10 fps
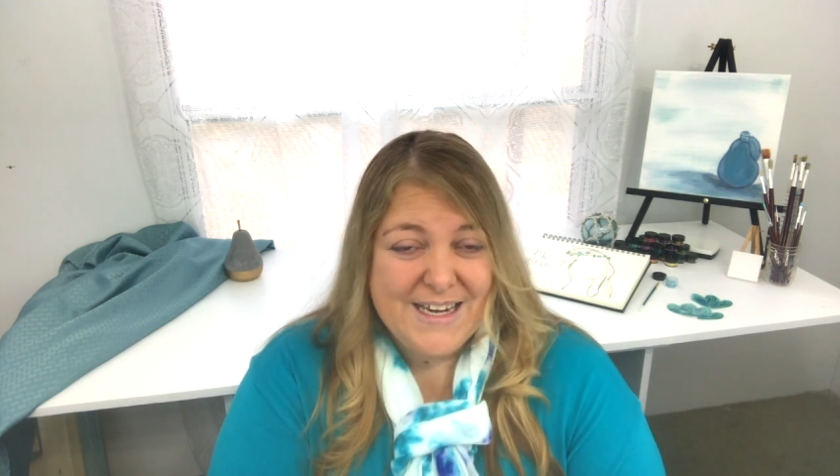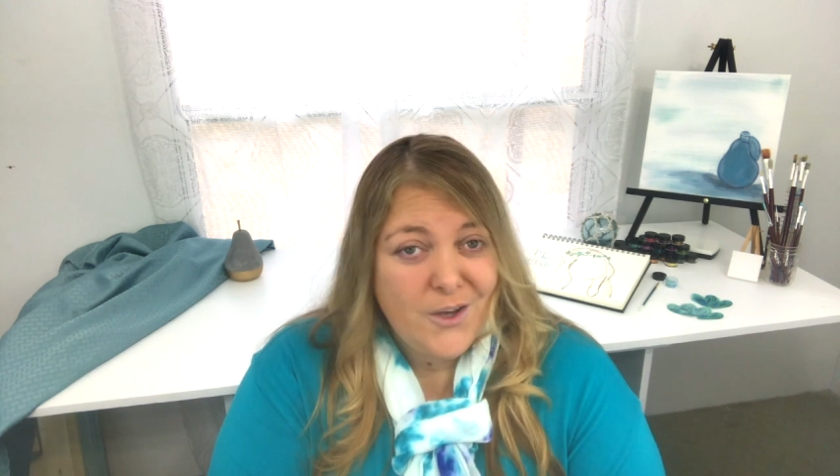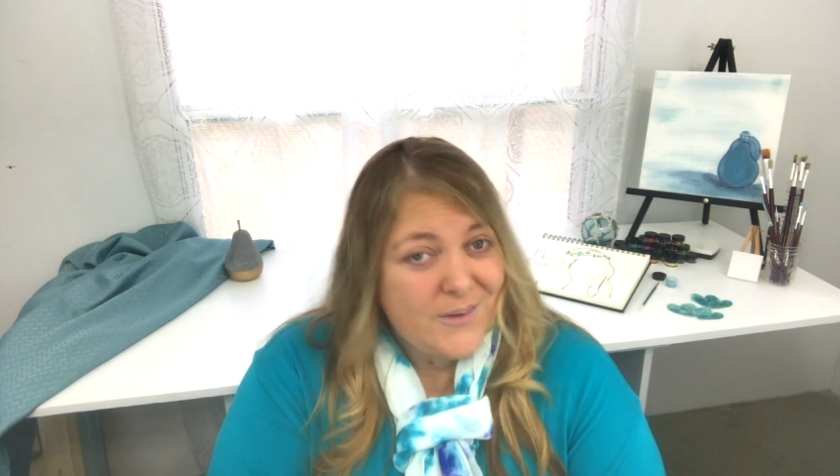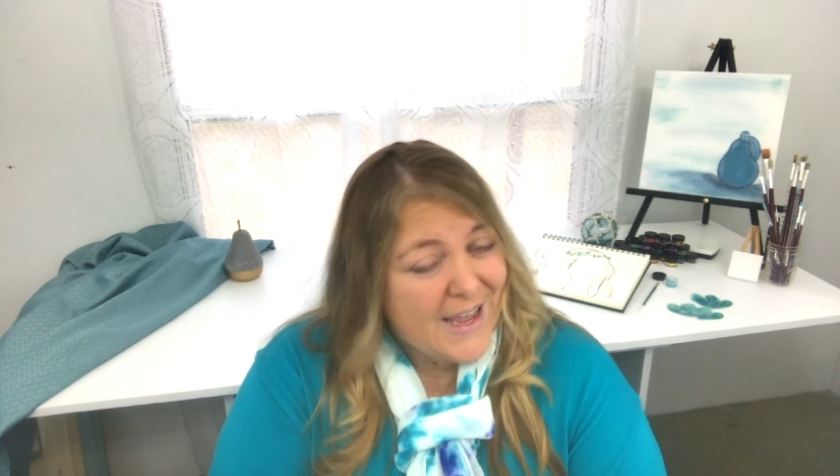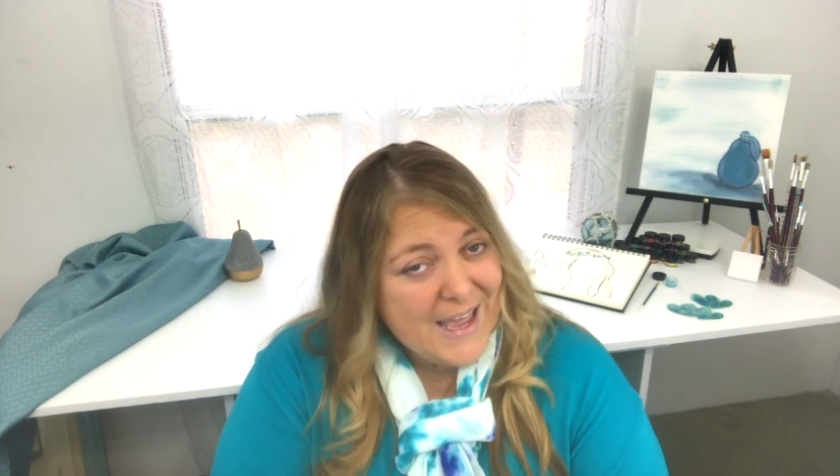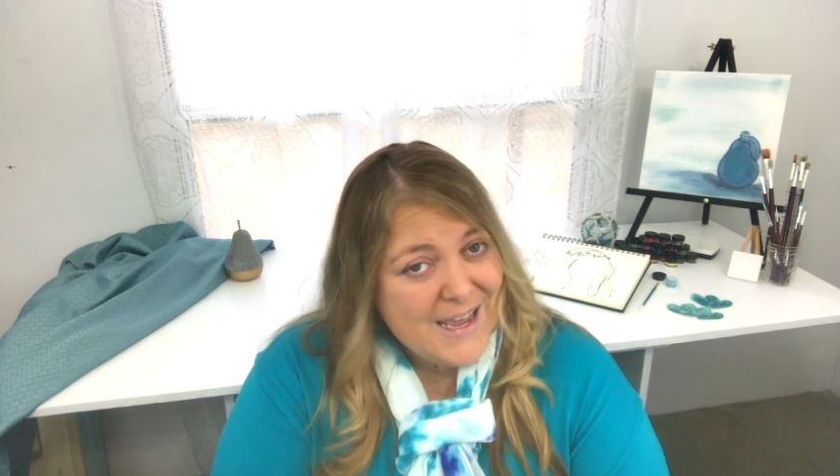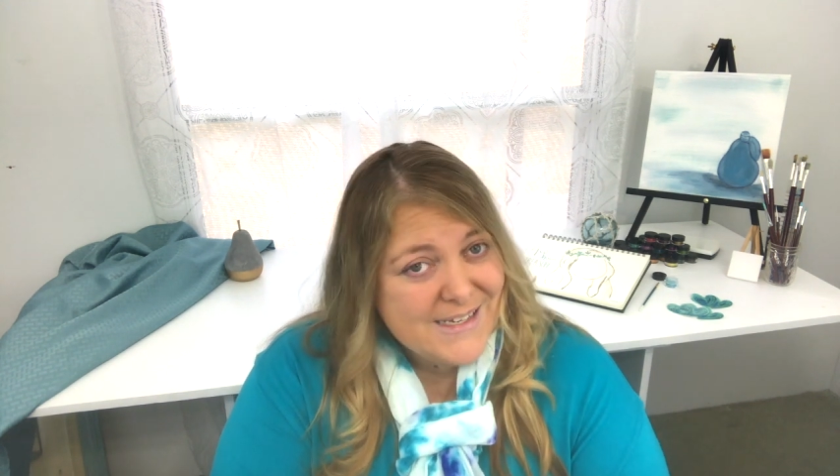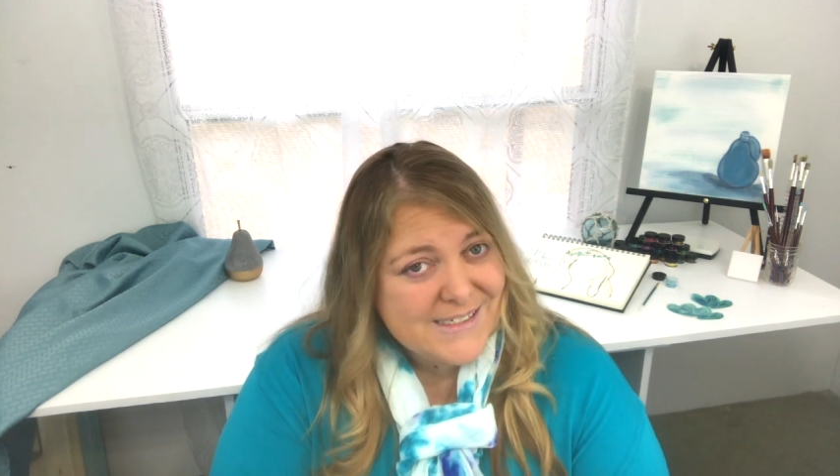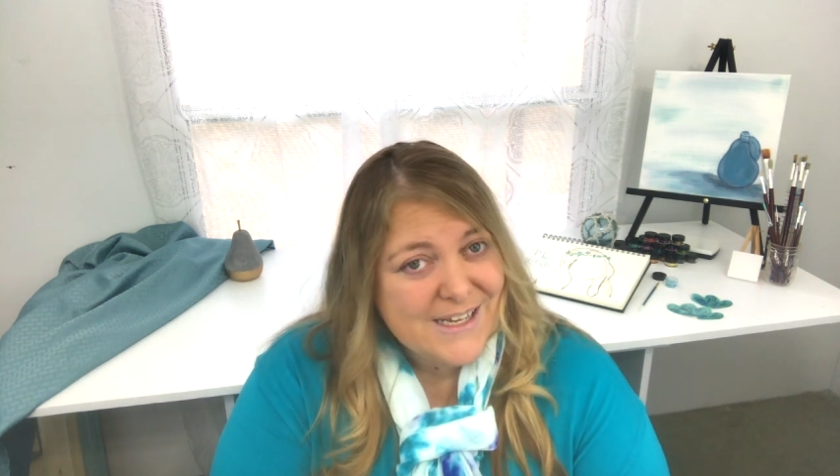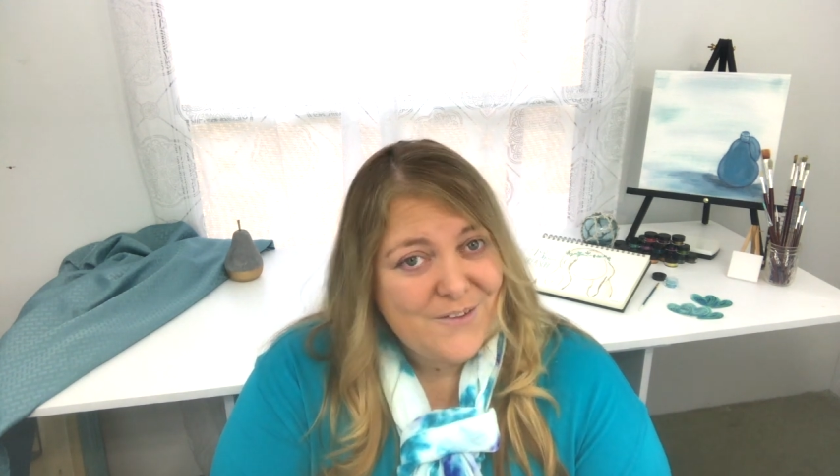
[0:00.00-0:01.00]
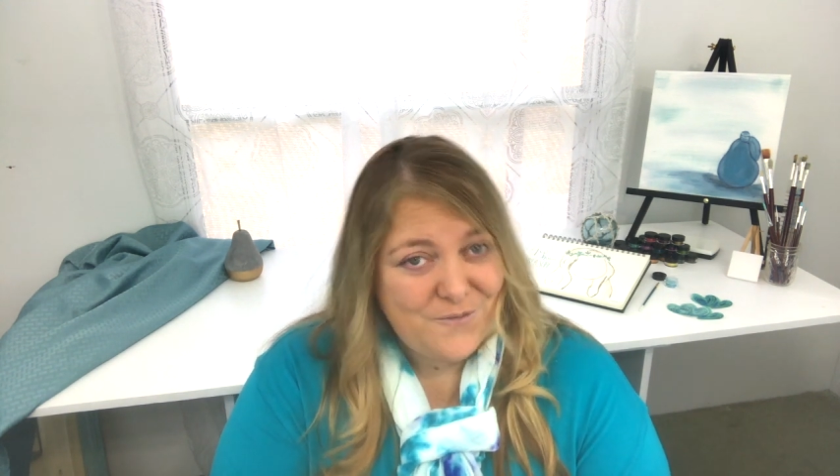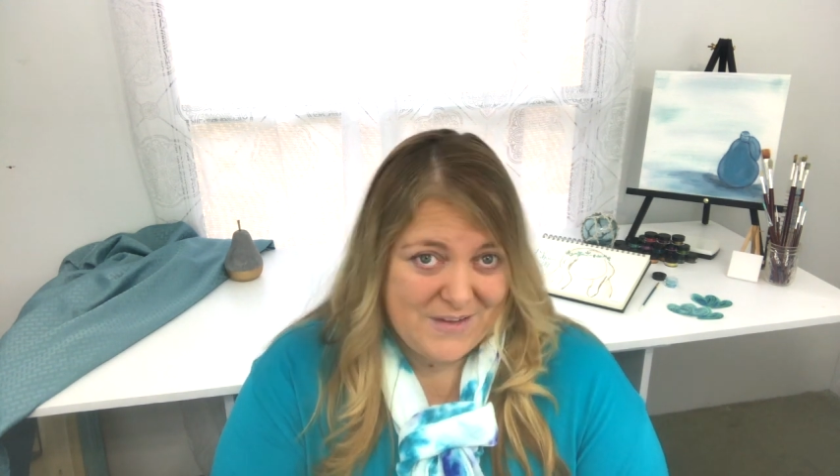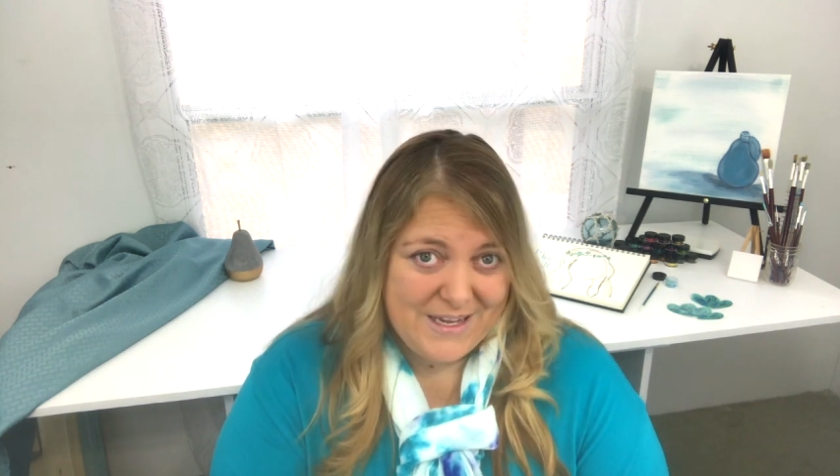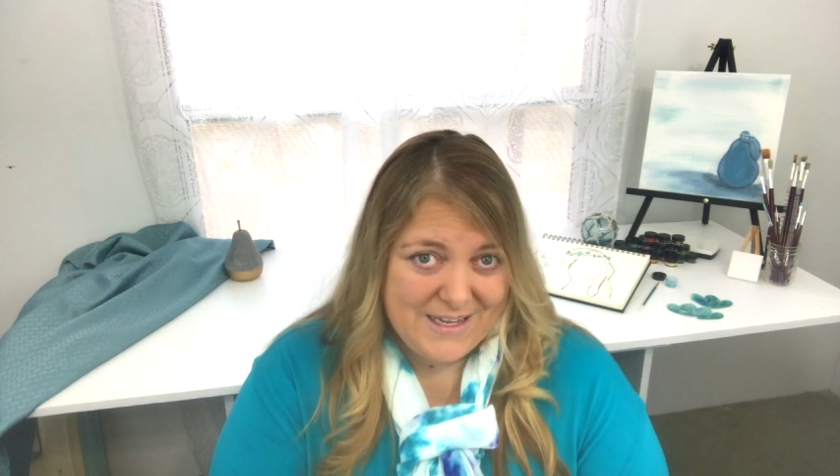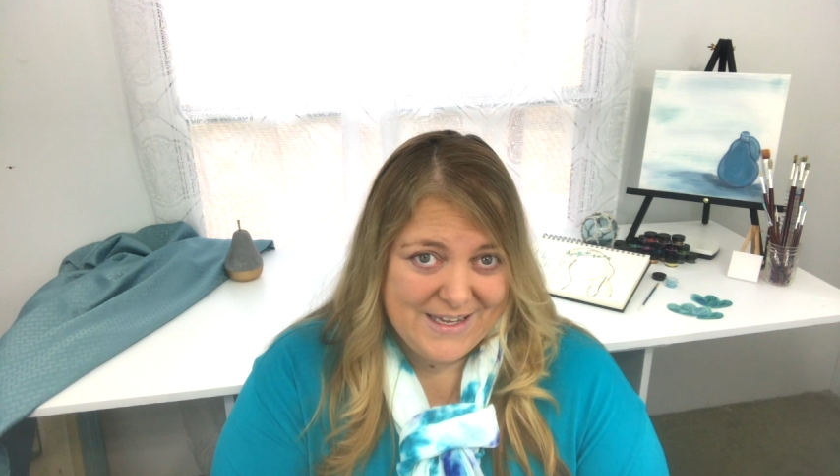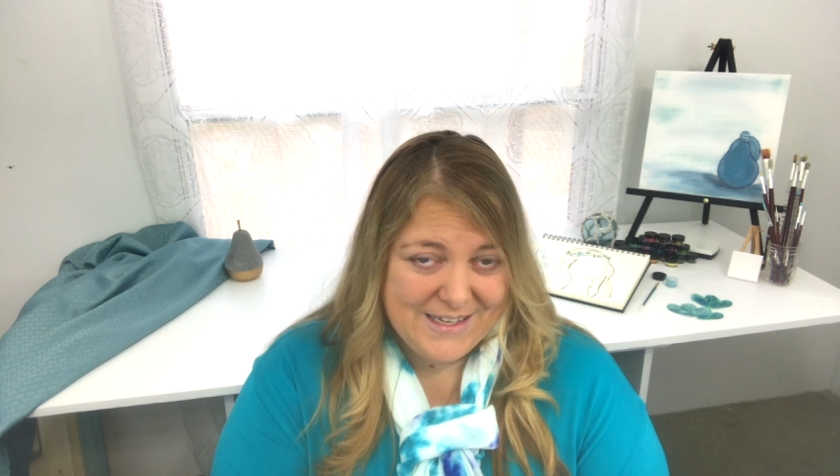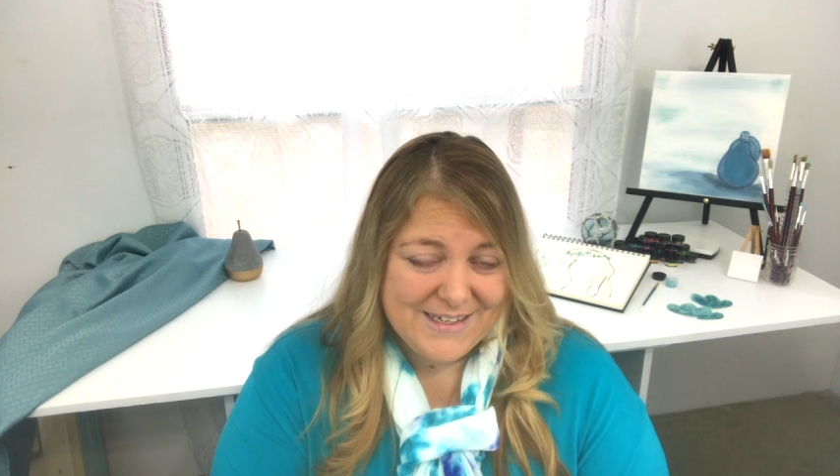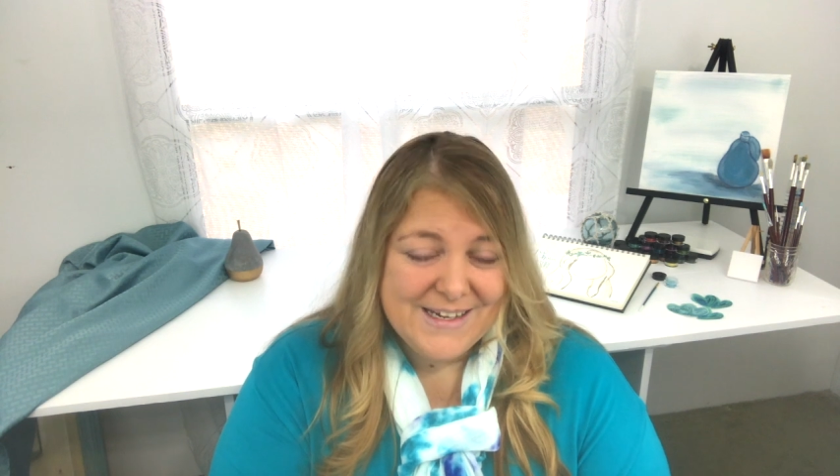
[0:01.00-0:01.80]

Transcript: known as a fig.